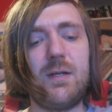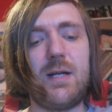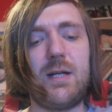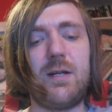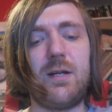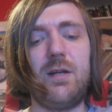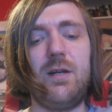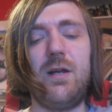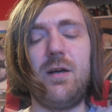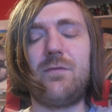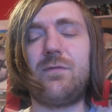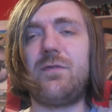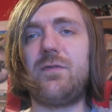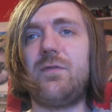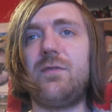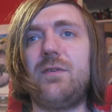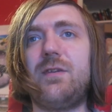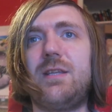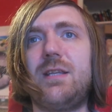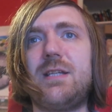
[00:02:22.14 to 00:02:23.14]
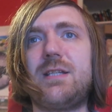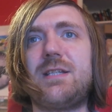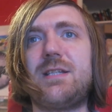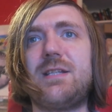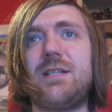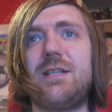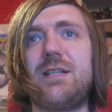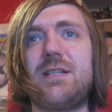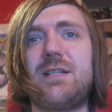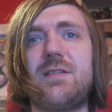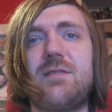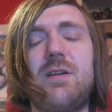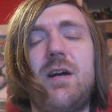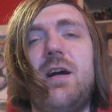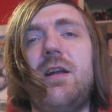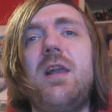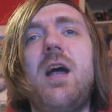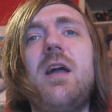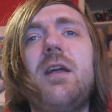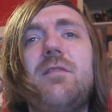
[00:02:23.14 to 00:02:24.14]
And I love this, This
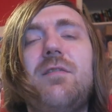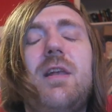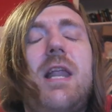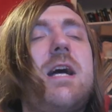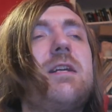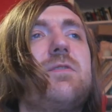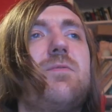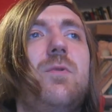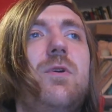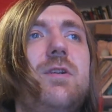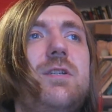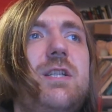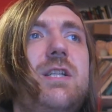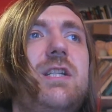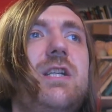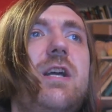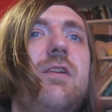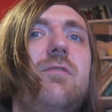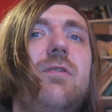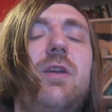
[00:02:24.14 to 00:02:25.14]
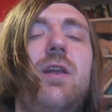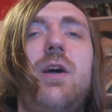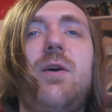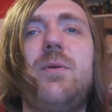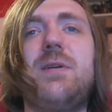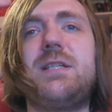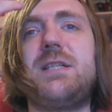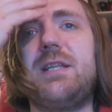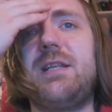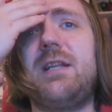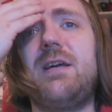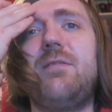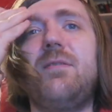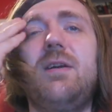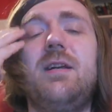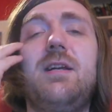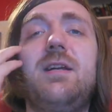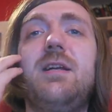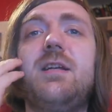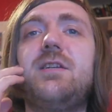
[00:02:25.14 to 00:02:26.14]
I like last words in general. I always think they're
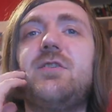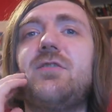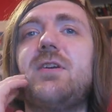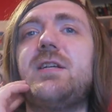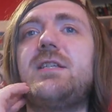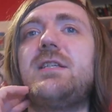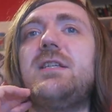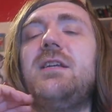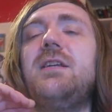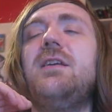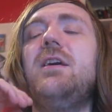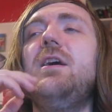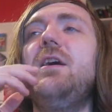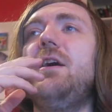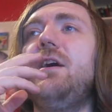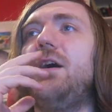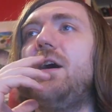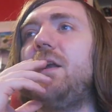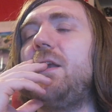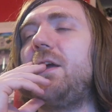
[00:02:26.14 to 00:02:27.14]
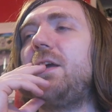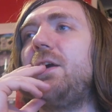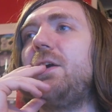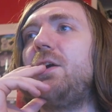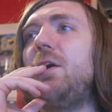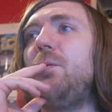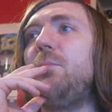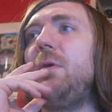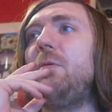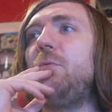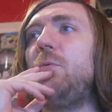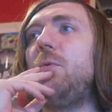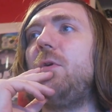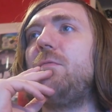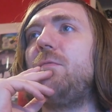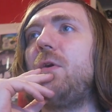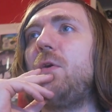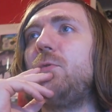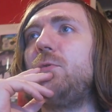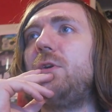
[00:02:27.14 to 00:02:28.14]
really interesting. I like, I can't remember
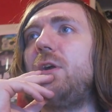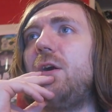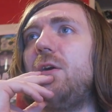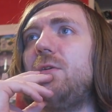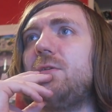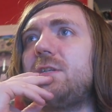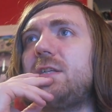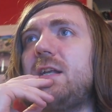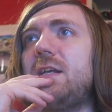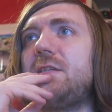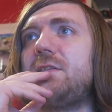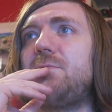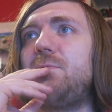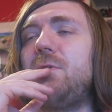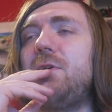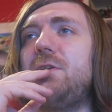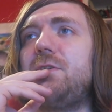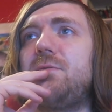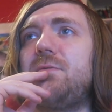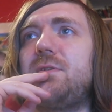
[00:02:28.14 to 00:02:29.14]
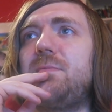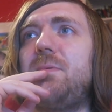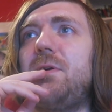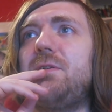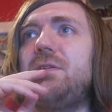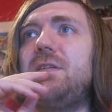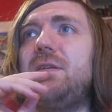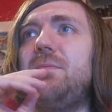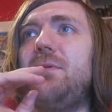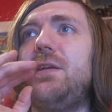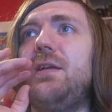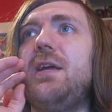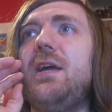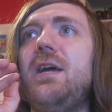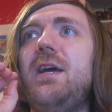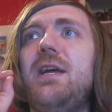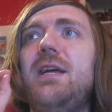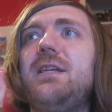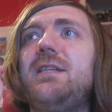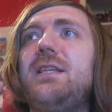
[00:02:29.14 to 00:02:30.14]
what Roald Dahl's last words were supposed to be.
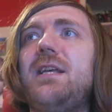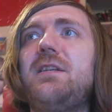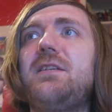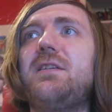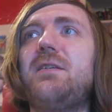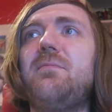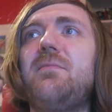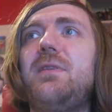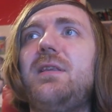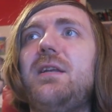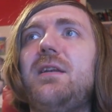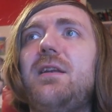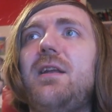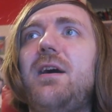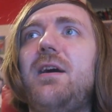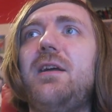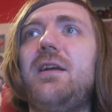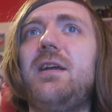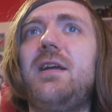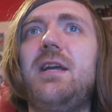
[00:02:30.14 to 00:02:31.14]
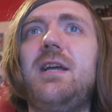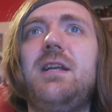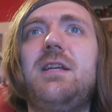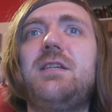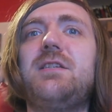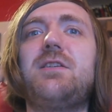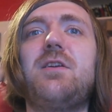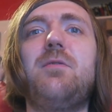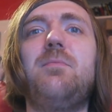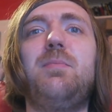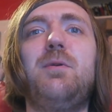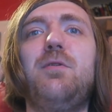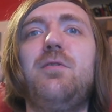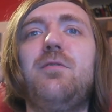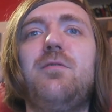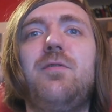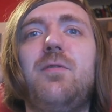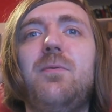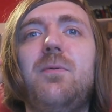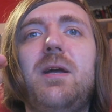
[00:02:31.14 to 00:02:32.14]
He said something like, it is so
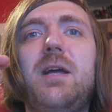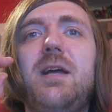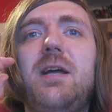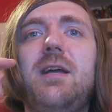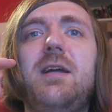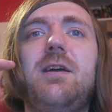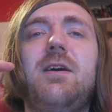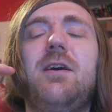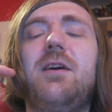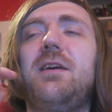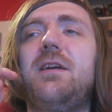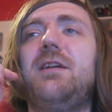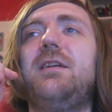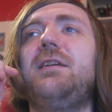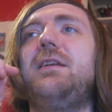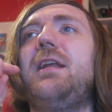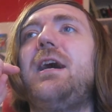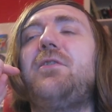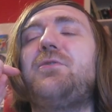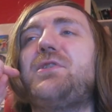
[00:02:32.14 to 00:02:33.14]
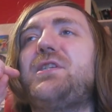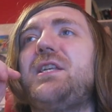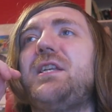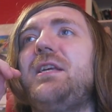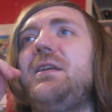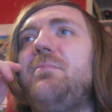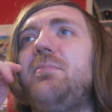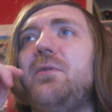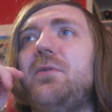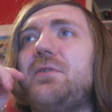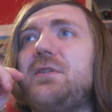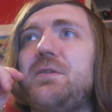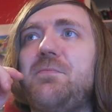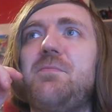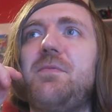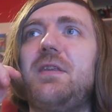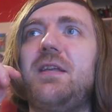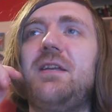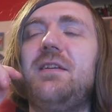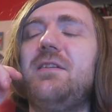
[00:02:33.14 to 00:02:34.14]
beautiful here, I can now sleep or
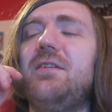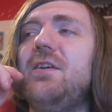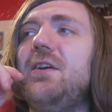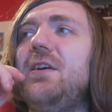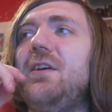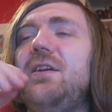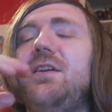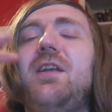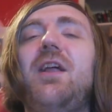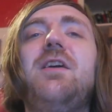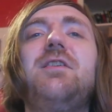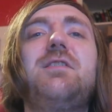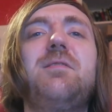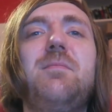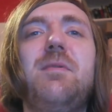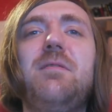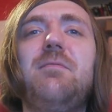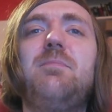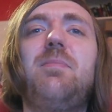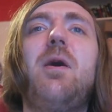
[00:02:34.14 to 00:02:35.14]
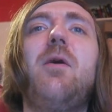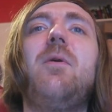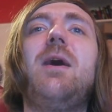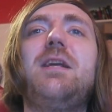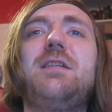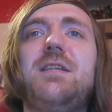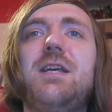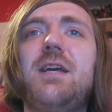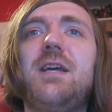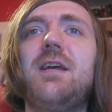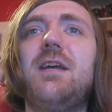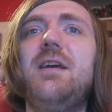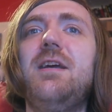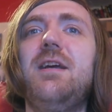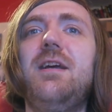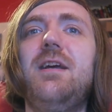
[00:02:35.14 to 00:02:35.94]
something. Like something poetic